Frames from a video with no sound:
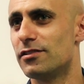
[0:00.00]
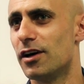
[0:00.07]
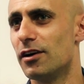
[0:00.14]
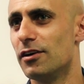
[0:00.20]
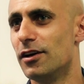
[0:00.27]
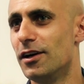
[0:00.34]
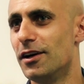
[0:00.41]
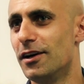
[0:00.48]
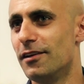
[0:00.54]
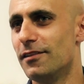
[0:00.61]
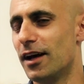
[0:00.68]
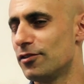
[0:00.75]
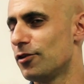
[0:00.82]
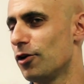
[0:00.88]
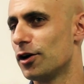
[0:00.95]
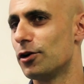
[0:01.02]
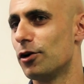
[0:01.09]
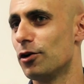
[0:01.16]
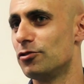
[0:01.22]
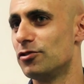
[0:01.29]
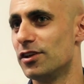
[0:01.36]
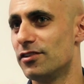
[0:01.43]
So that
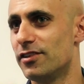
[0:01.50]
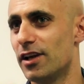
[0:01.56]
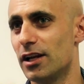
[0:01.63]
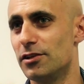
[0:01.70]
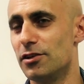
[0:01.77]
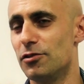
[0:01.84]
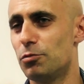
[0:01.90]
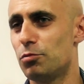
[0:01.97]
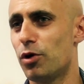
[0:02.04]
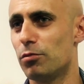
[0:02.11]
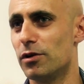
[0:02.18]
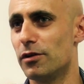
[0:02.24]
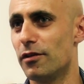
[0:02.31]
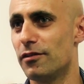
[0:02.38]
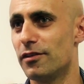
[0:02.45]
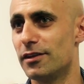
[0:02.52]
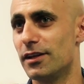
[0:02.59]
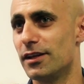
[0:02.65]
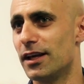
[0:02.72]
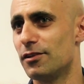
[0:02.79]
psychology of selling is probably the thing that